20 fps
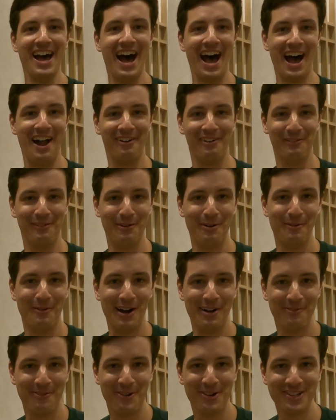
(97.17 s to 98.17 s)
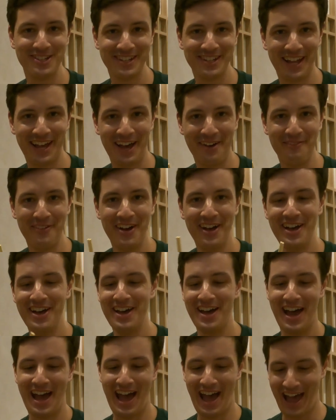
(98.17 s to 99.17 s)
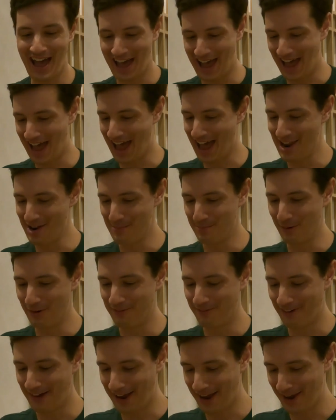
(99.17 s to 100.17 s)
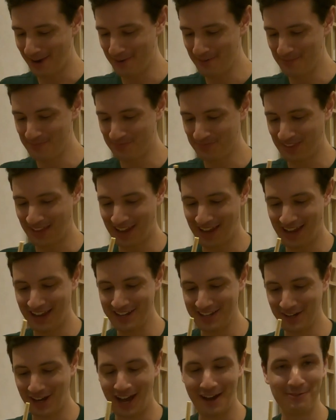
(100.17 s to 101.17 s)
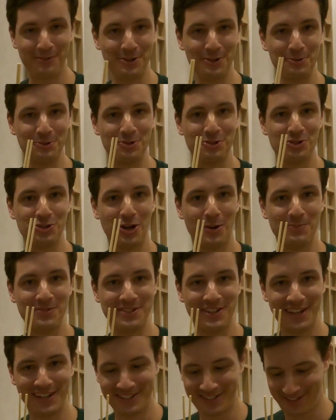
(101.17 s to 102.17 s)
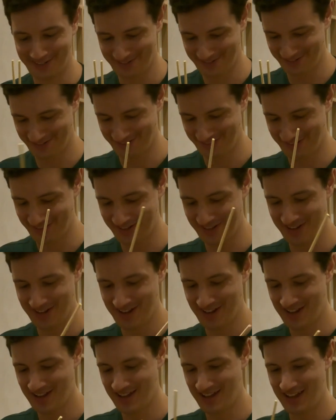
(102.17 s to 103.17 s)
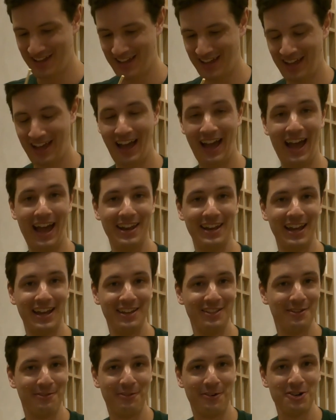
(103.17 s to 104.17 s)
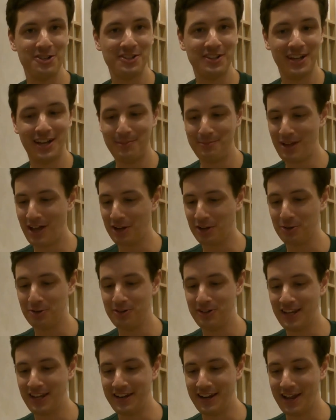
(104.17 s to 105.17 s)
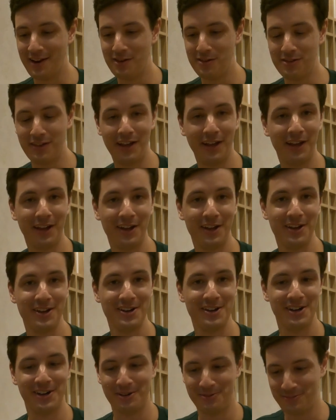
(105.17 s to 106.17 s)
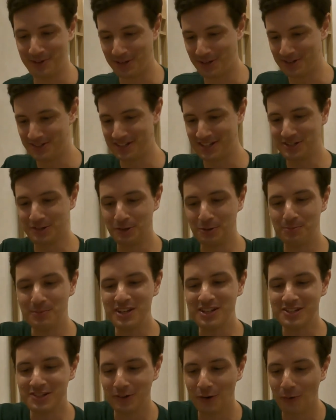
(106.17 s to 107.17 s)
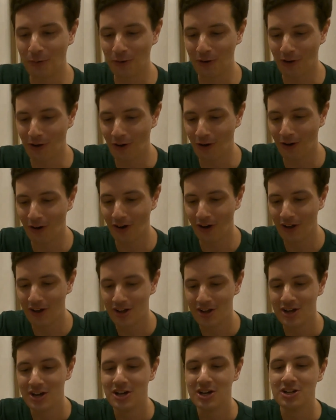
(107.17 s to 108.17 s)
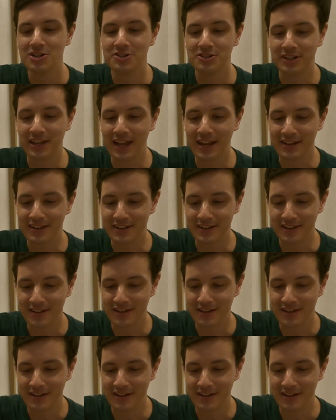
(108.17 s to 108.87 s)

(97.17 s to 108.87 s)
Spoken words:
I remember my first time at a buffet, and you have to use chopsticks. And the first time, I couldn't eat anything because it took me so long to get